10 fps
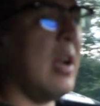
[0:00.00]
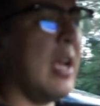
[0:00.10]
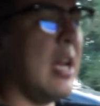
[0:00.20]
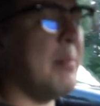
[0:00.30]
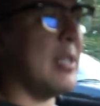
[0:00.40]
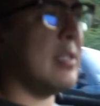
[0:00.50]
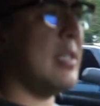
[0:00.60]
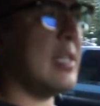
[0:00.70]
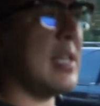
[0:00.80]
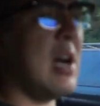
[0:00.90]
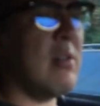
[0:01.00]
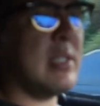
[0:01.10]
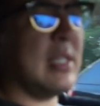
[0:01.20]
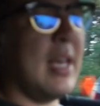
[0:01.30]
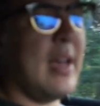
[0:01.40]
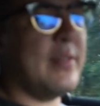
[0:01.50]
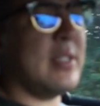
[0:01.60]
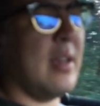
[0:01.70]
and I got about 6 hours left,